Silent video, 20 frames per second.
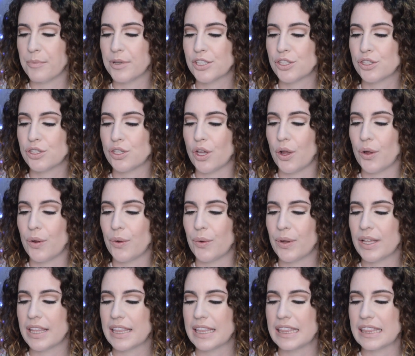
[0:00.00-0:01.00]

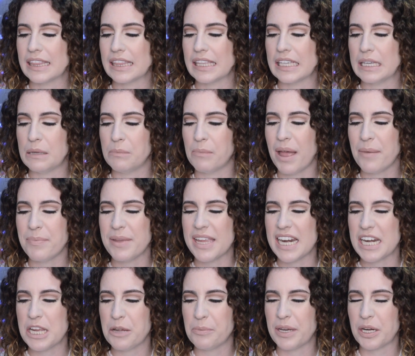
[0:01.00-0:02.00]
So it might be
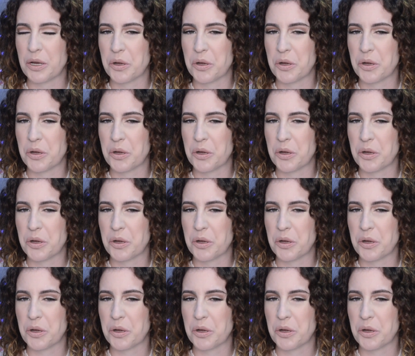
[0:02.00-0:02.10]
getting a bit